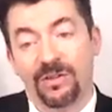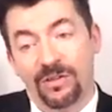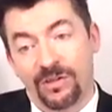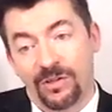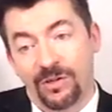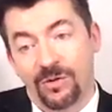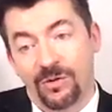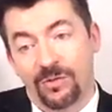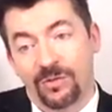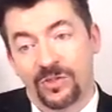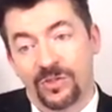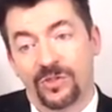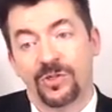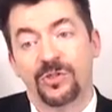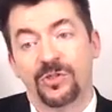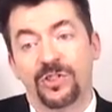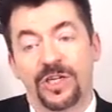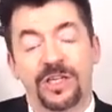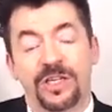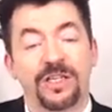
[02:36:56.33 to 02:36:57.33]

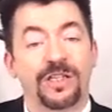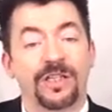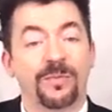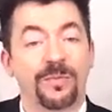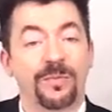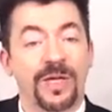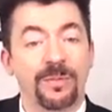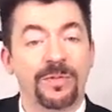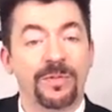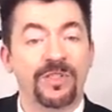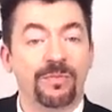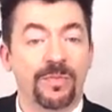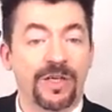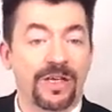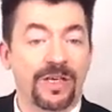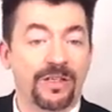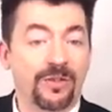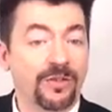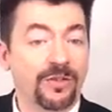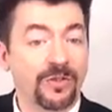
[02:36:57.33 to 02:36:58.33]
associated in the public's mind.
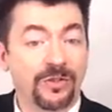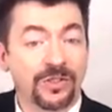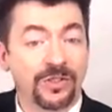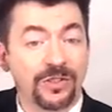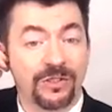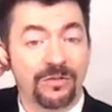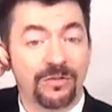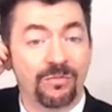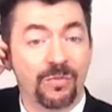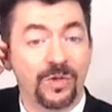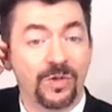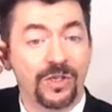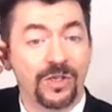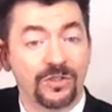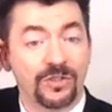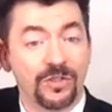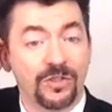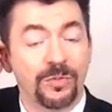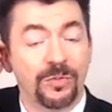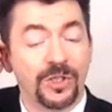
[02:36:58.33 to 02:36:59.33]
Although she doesn't work
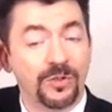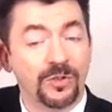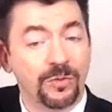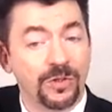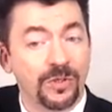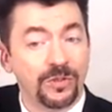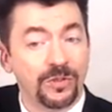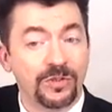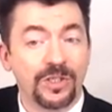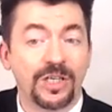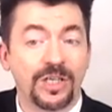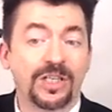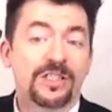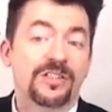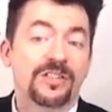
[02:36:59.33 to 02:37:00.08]
so much with those guys,